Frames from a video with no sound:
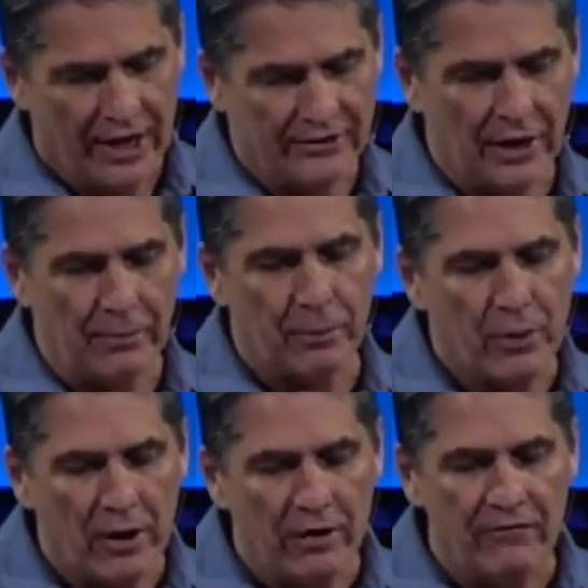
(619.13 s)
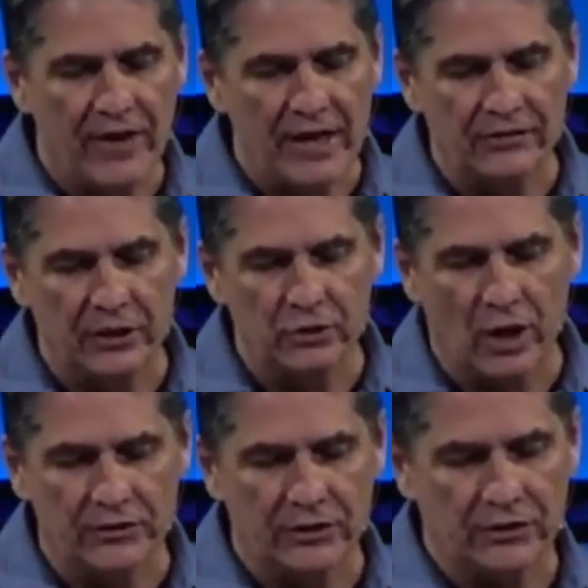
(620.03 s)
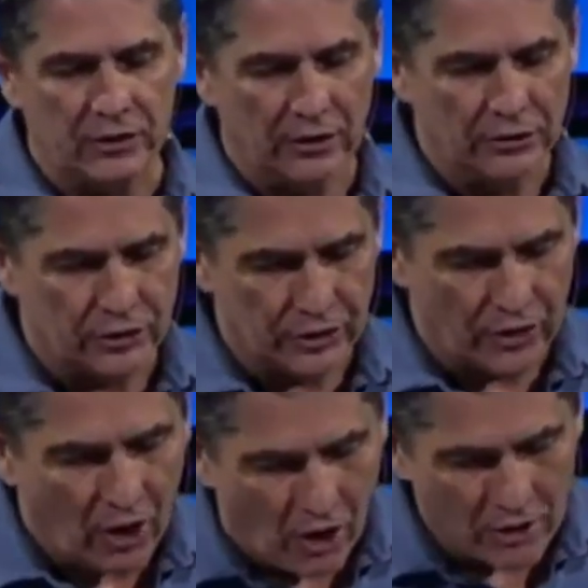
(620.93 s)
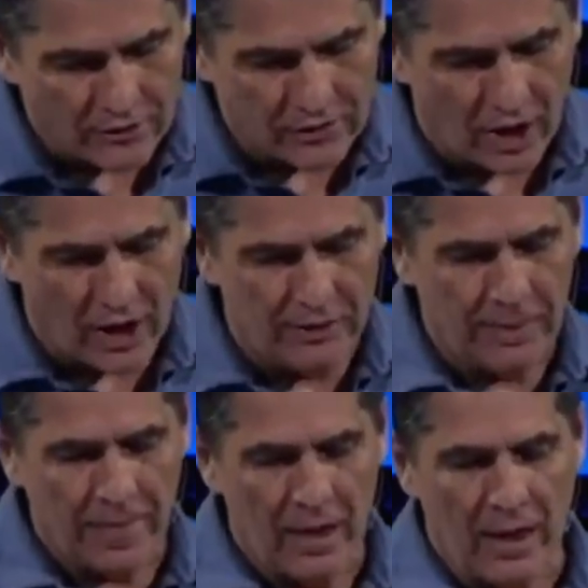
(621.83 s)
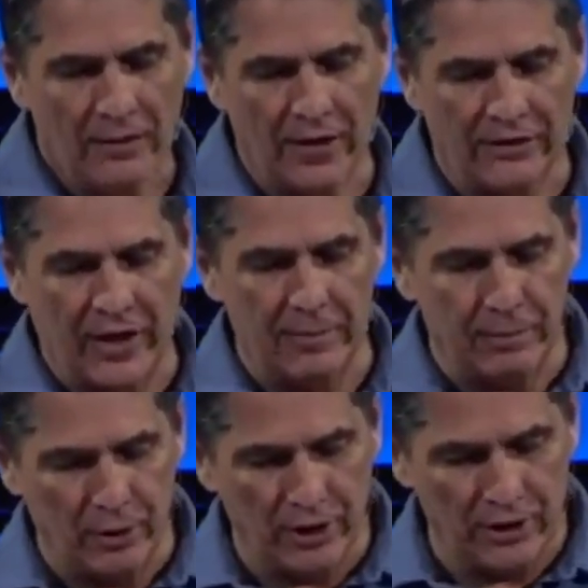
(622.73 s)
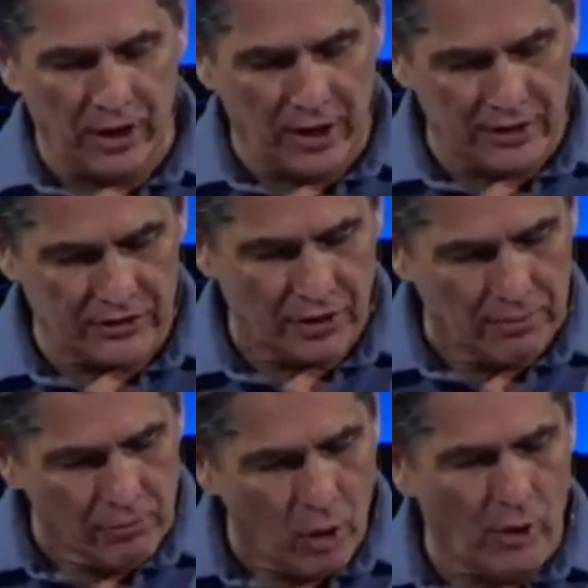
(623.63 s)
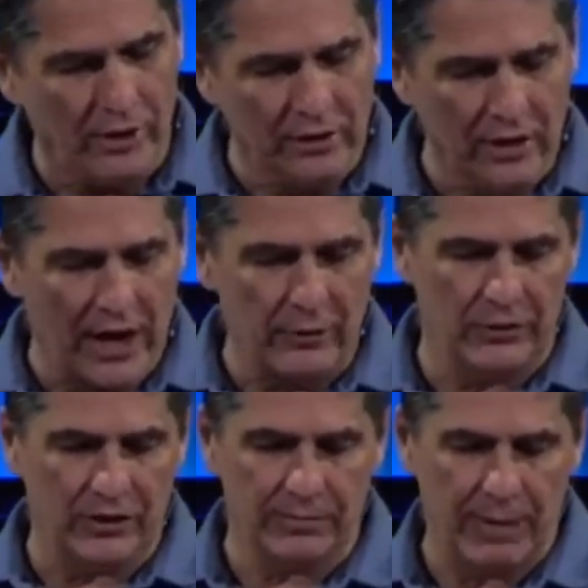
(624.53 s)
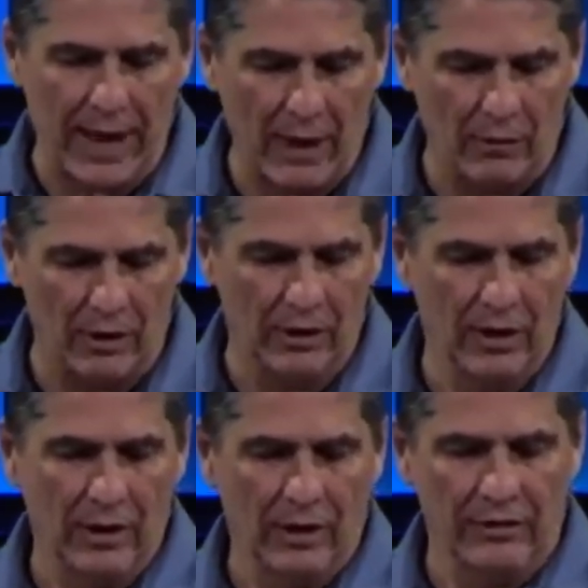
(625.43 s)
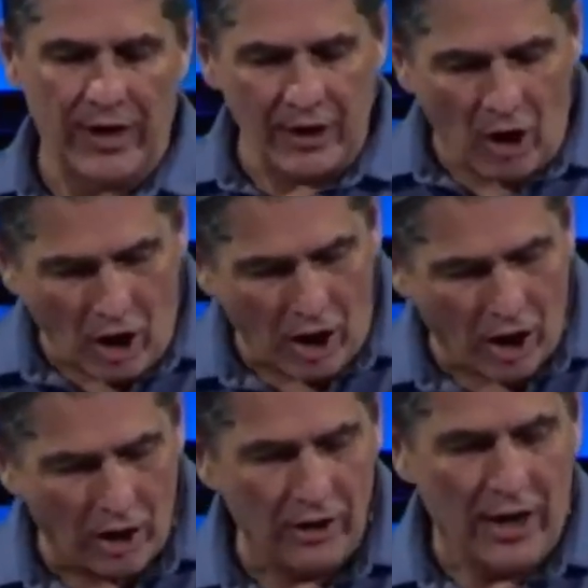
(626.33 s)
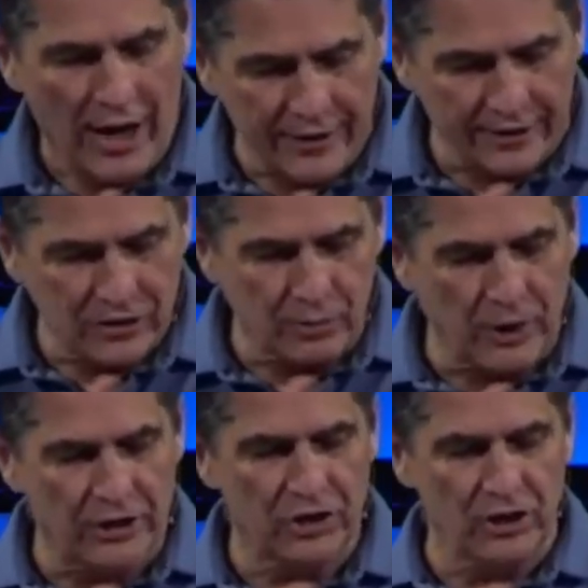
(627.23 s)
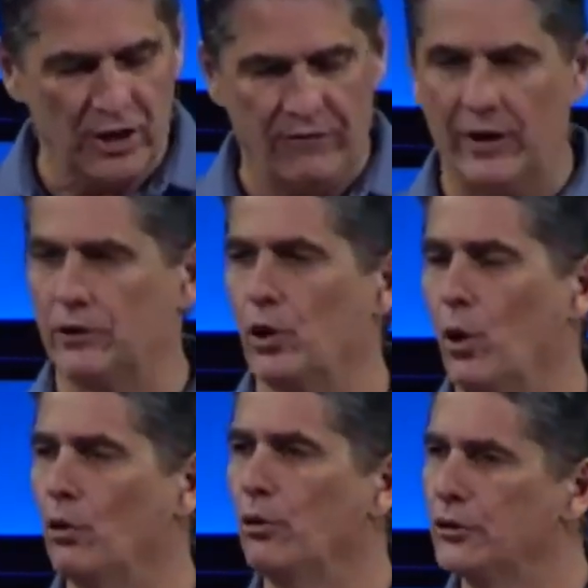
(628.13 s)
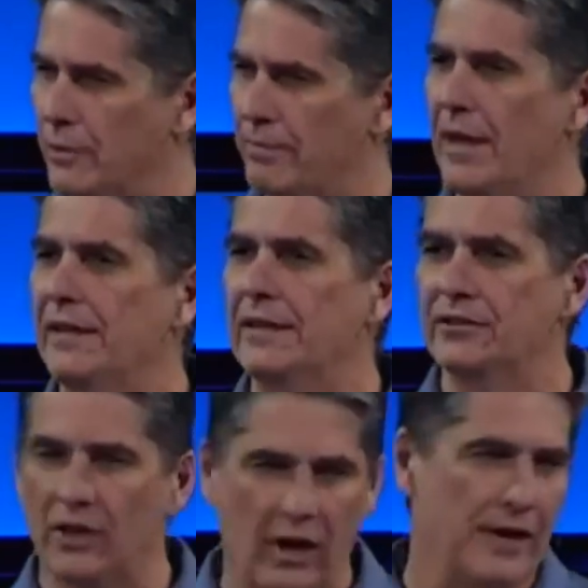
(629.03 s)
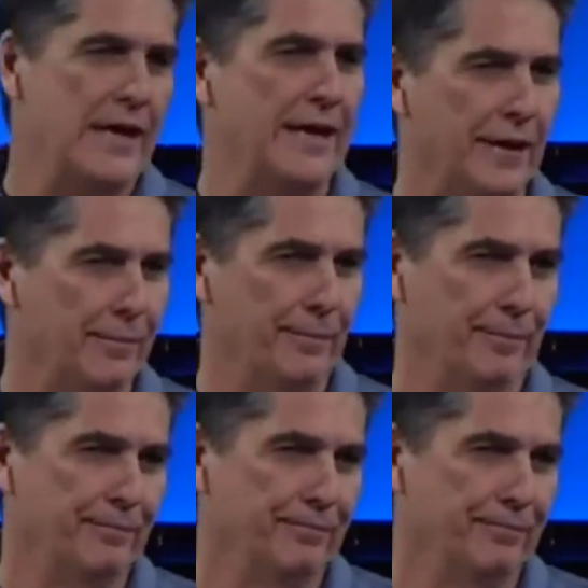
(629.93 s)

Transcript: It's that prayer and fasting draws us closer to the heart of God, that they put us more in line with His power. They are an expression of our total dependence on Him.